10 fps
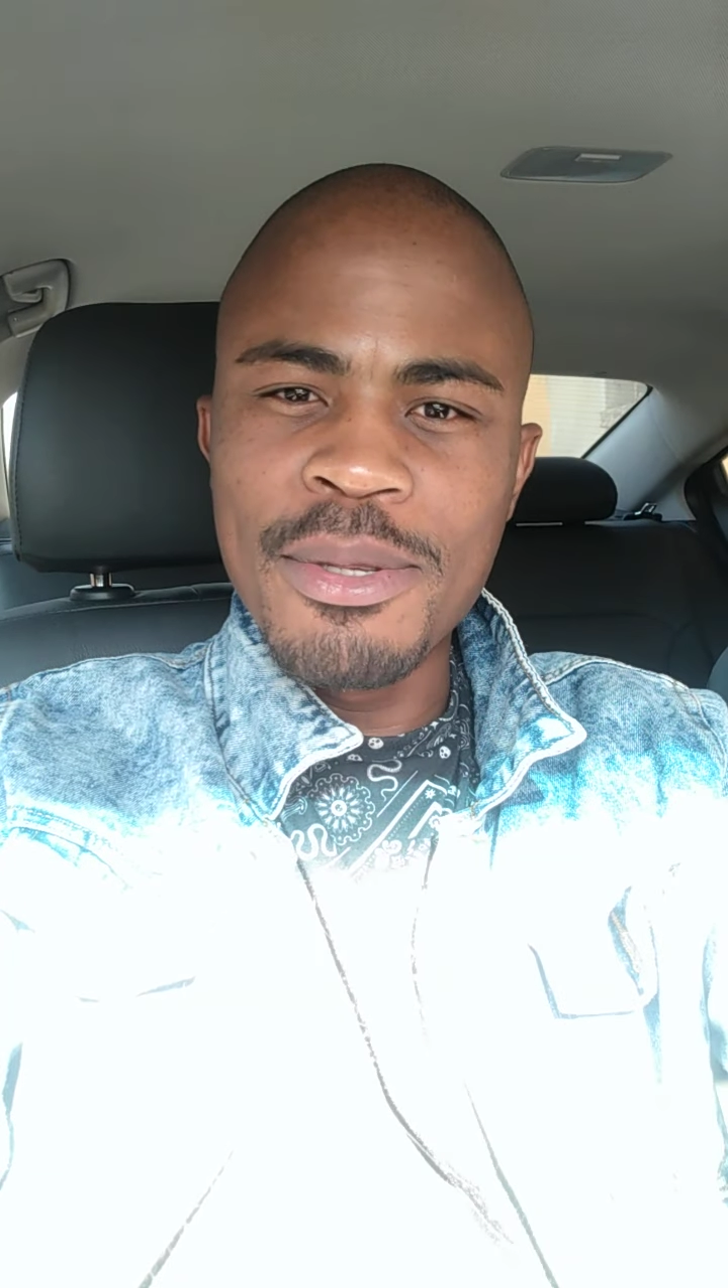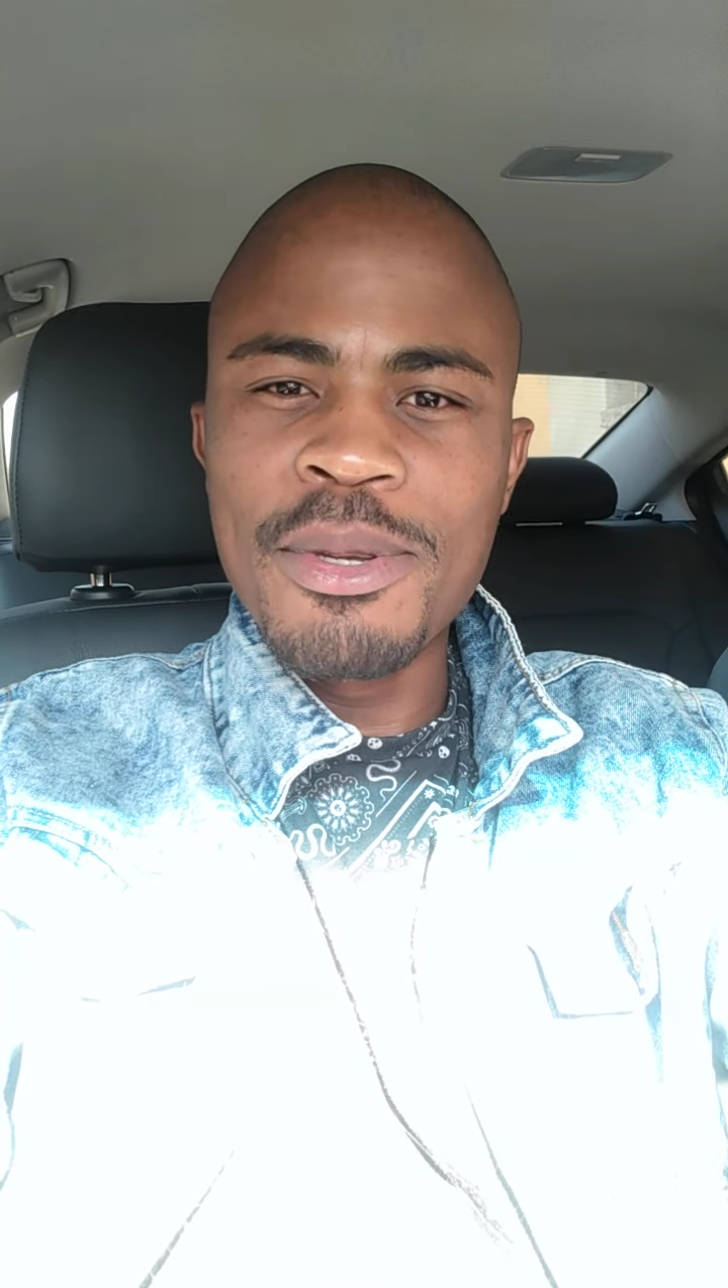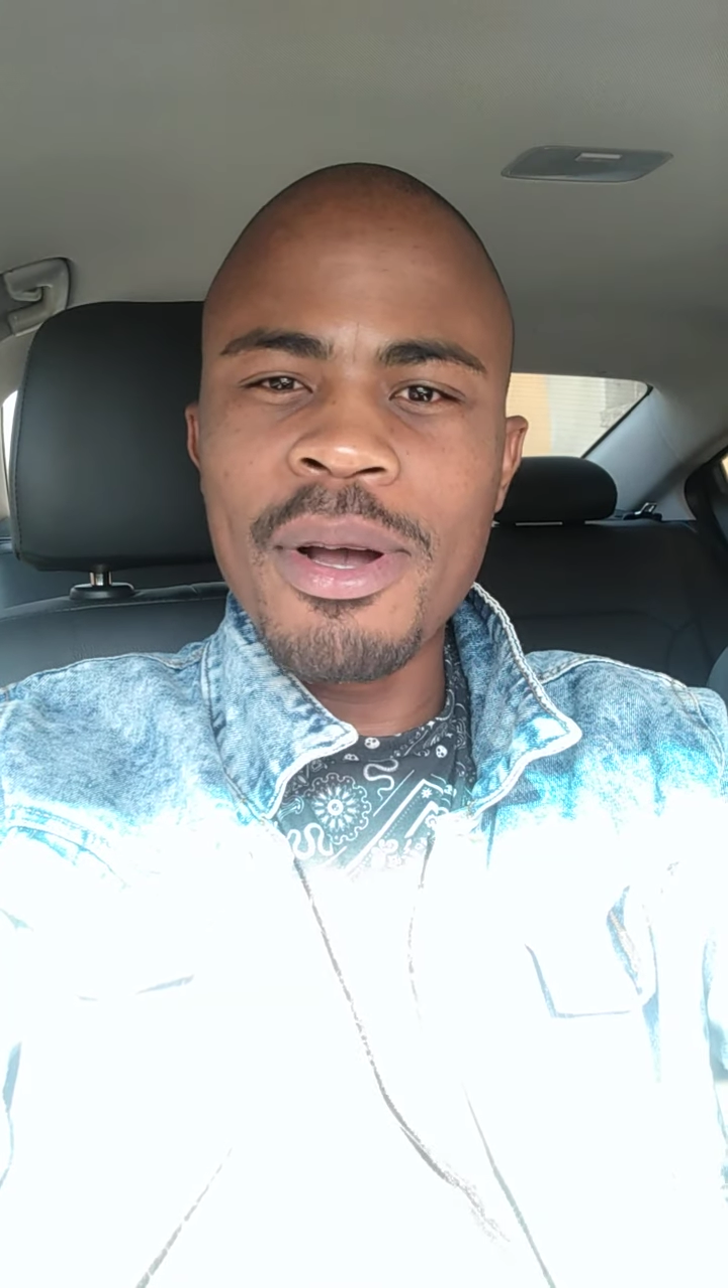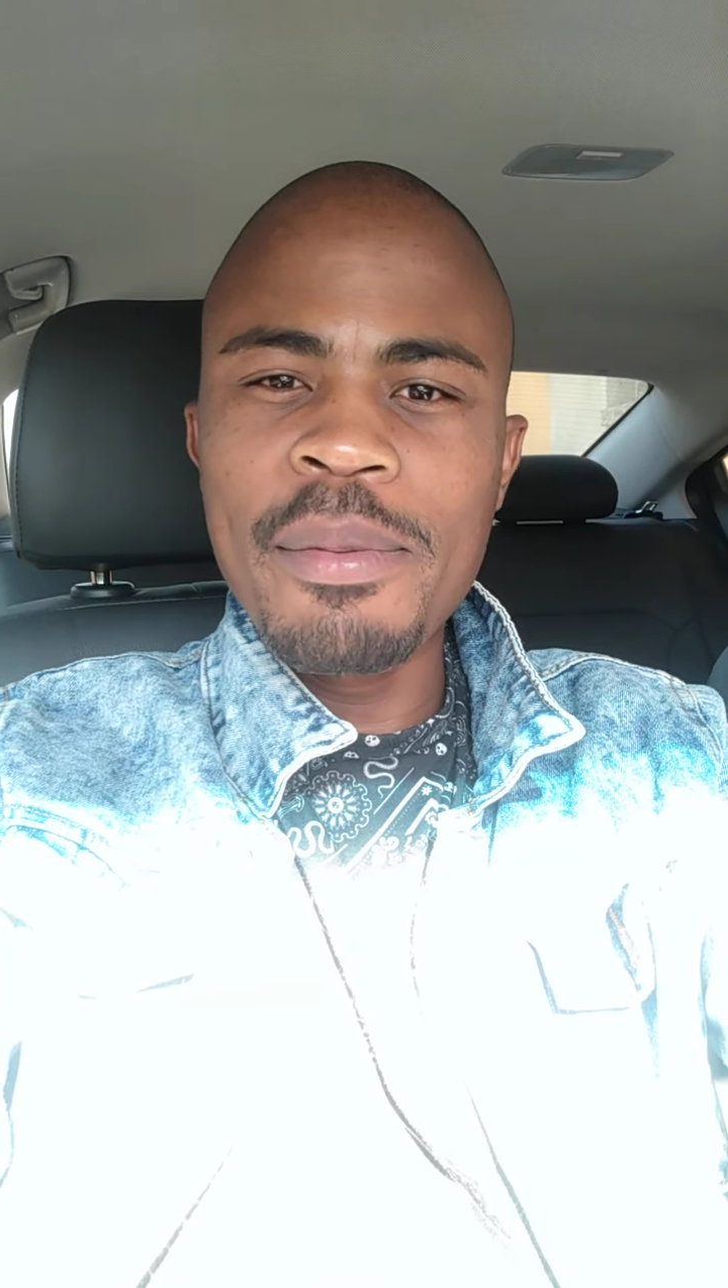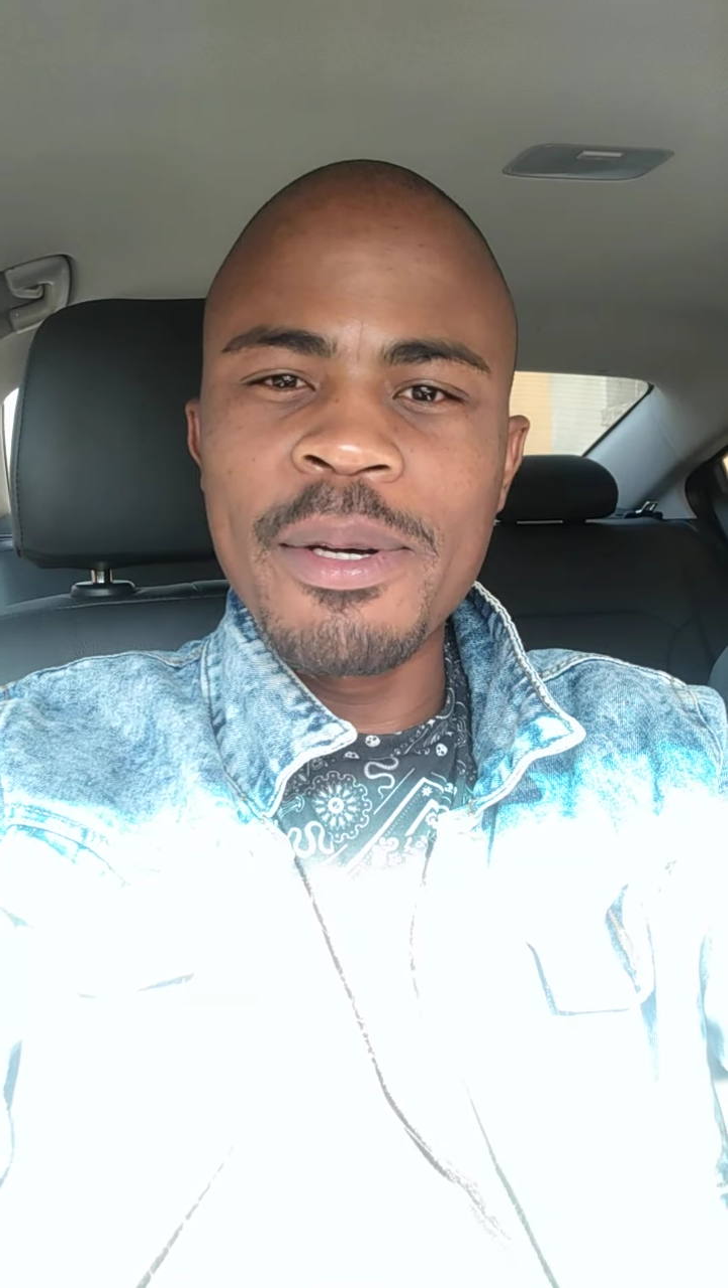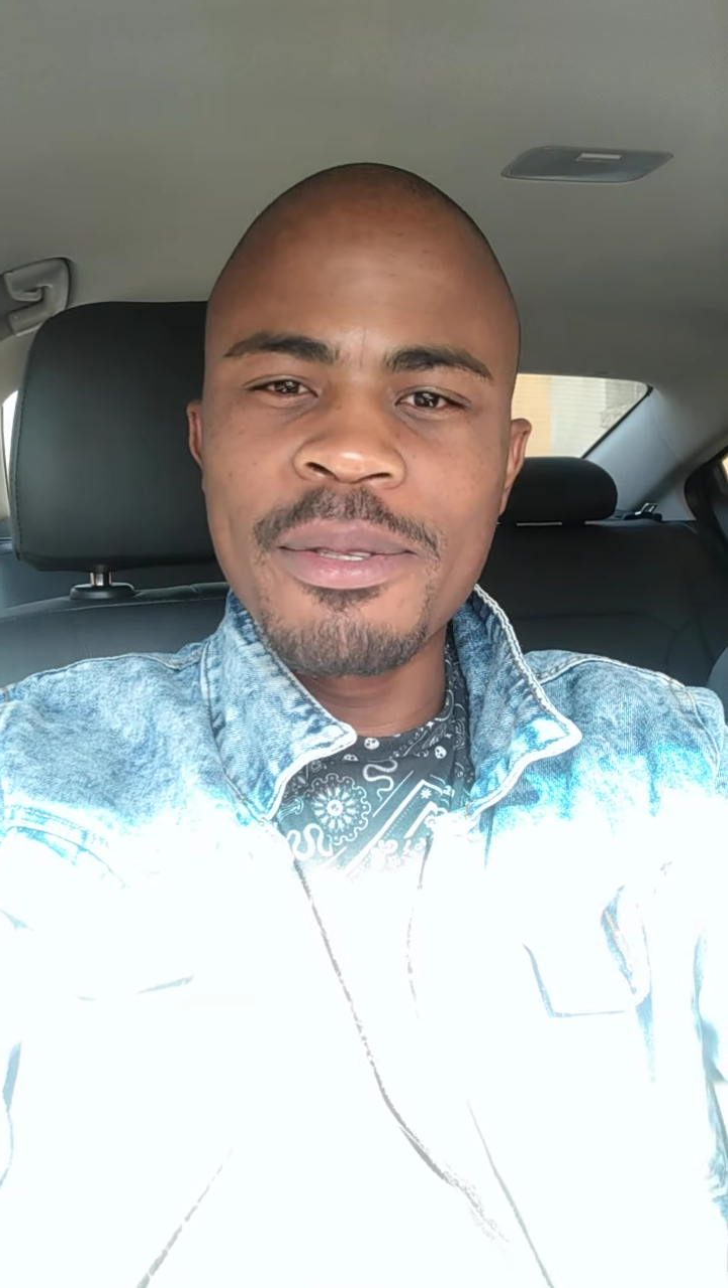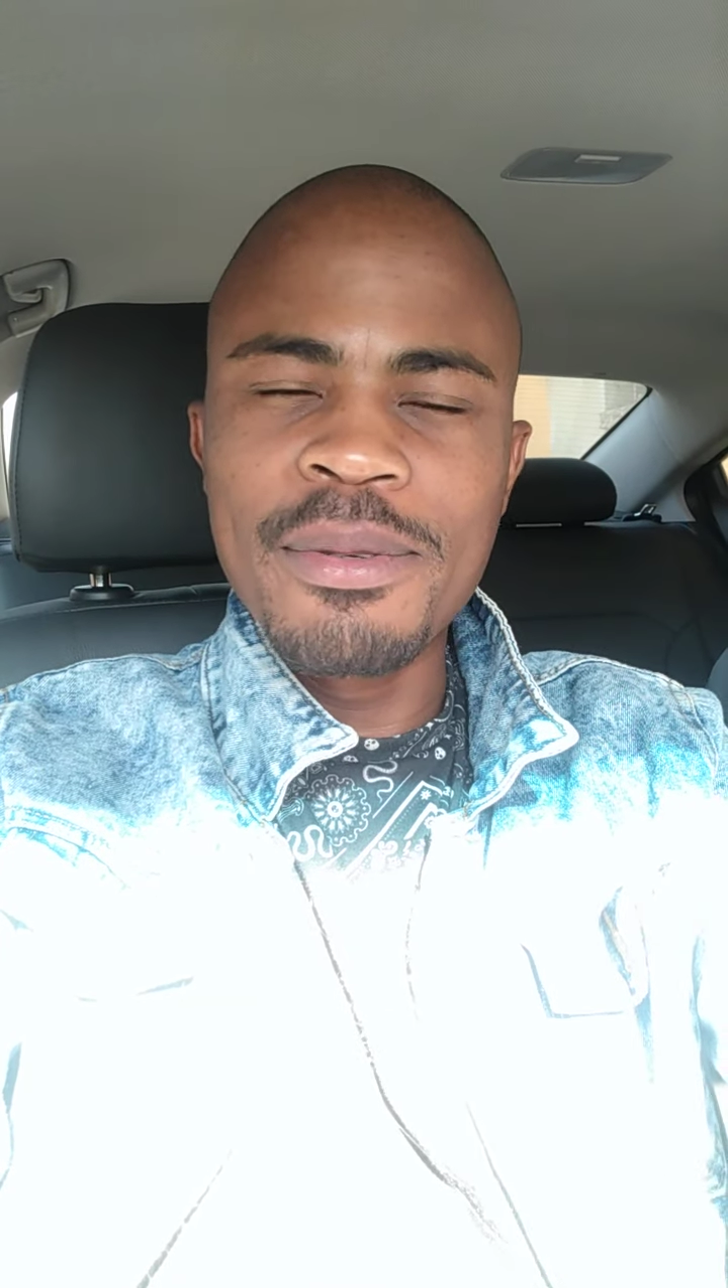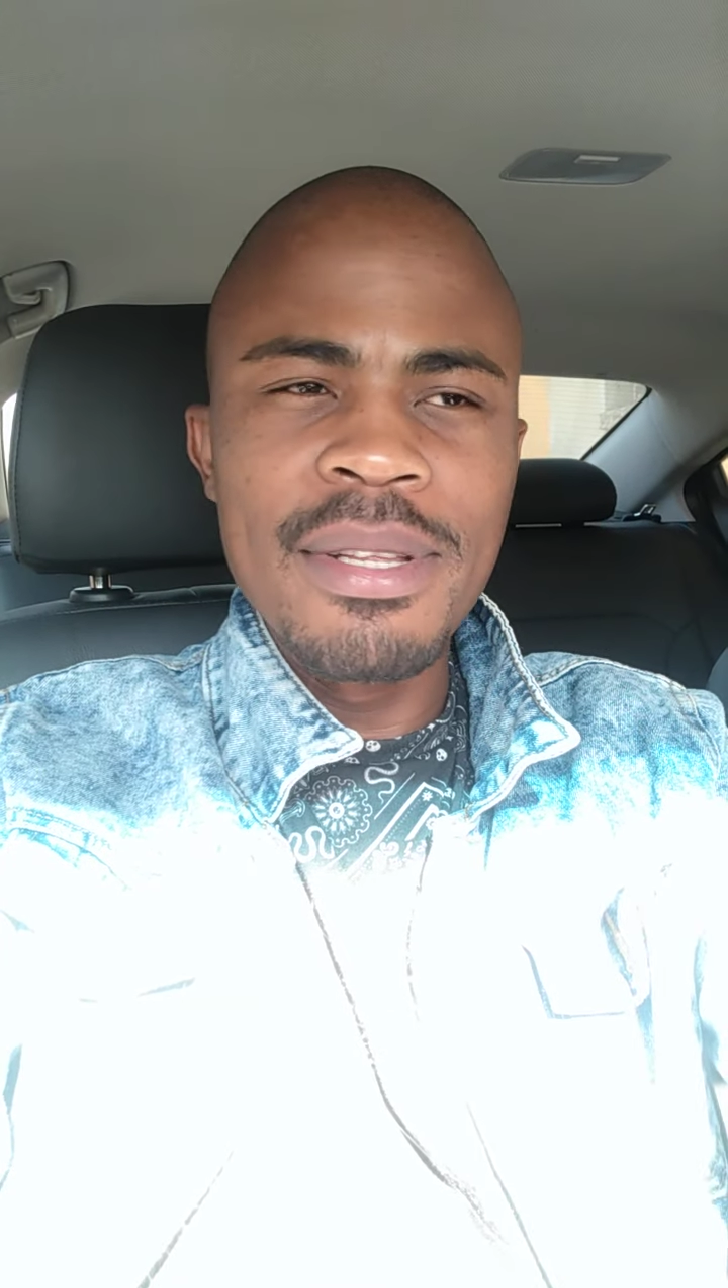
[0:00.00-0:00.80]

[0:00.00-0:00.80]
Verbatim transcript: to talk about